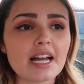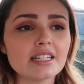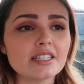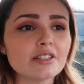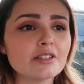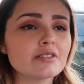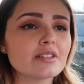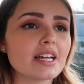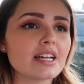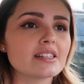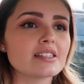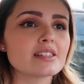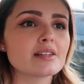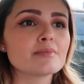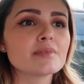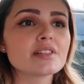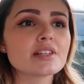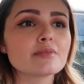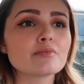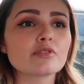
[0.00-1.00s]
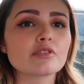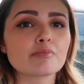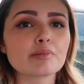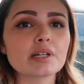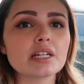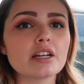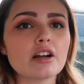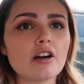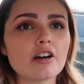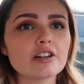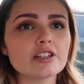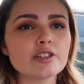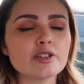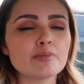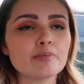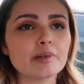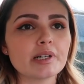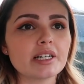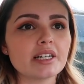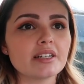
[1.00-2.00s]
I know that some of them were pretty
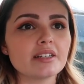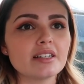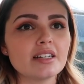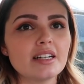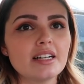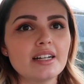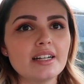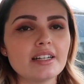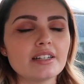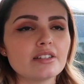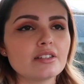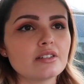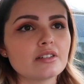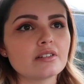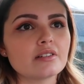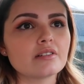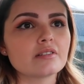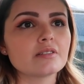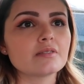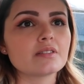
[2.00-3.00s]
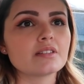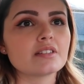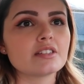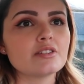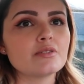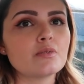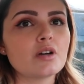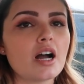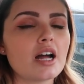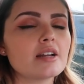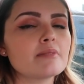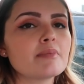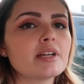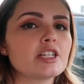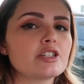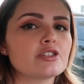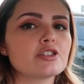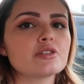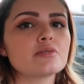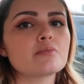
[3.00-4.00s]
harsh, but you know, you got to
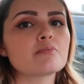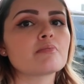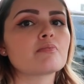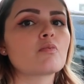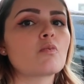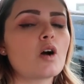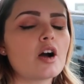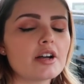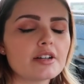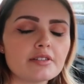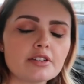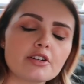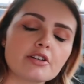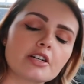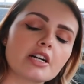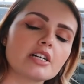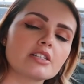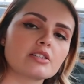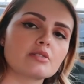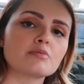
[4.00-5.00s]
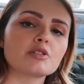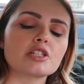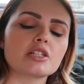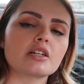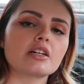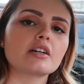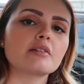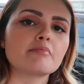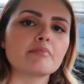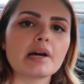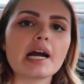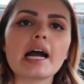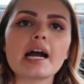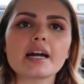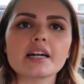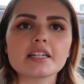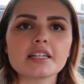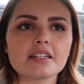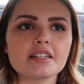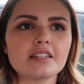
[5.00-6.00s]
make sure you want your customer to come
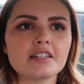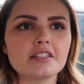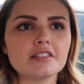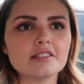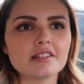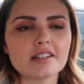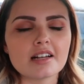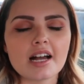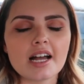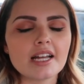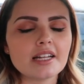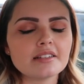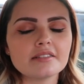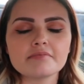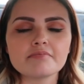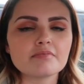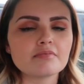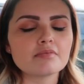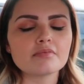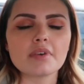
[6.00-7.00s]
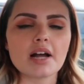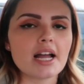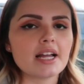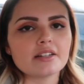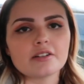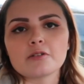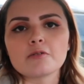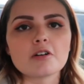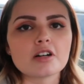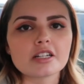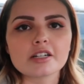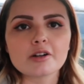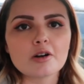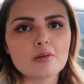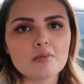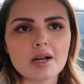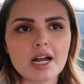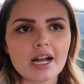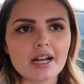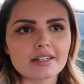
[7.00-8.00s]
back. And I I don't want to
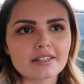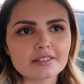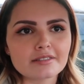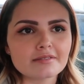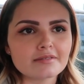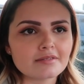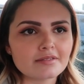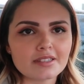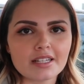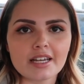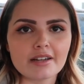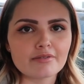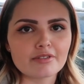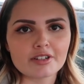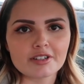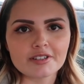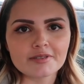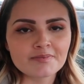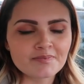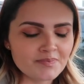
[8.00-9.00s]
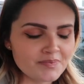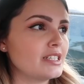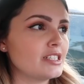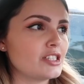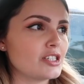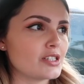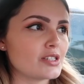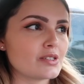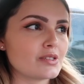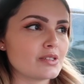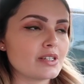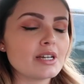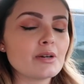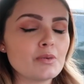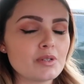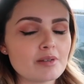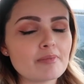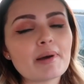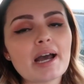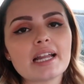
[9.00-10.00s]
go back ever. It just,
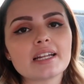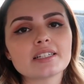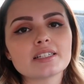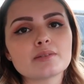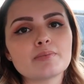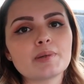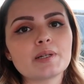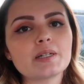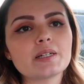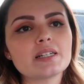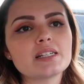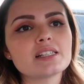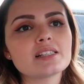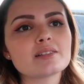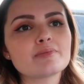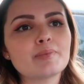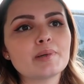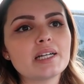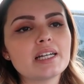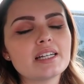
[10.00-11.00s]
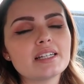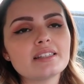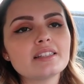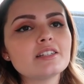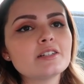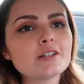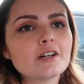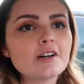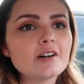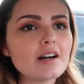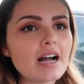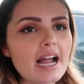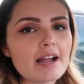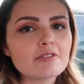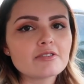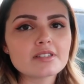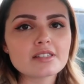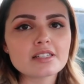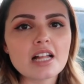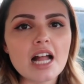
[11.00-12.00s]
it was a bad experience, but you know,
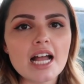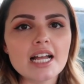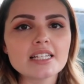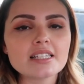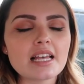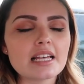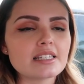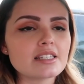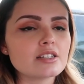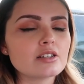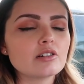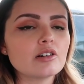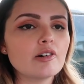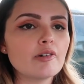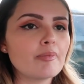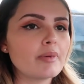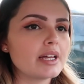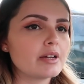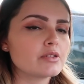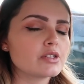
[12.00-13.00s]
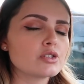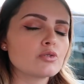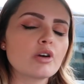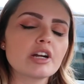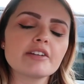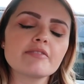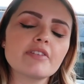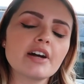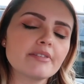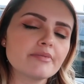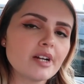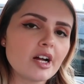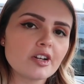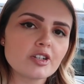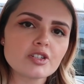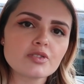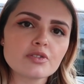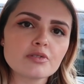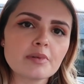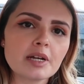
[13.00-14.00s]
I was nice. I still, it was
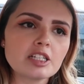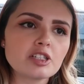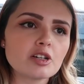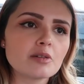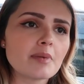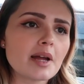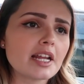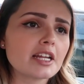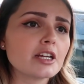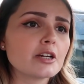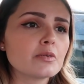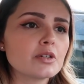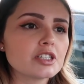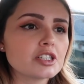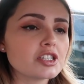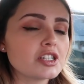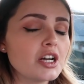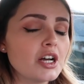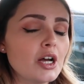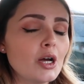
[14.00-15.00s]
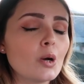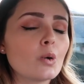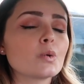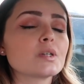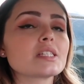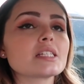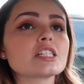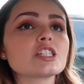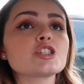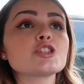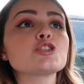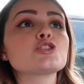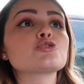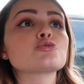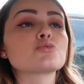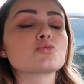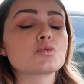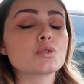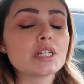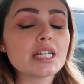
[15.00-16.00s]
$25 for my gel manicure, which was
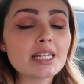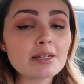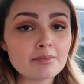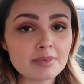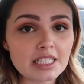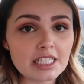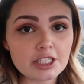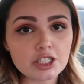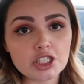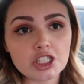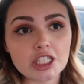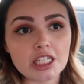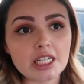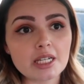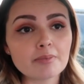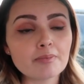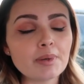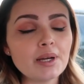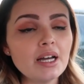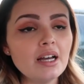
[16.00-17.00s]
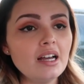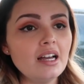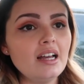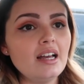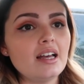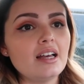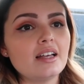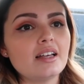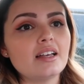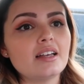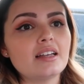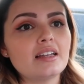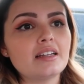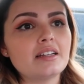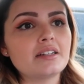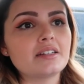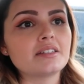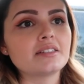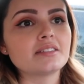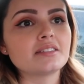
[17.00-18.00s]
extremely cheap.
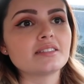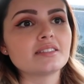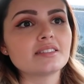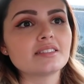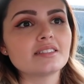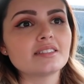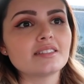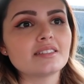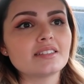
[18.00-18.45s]
And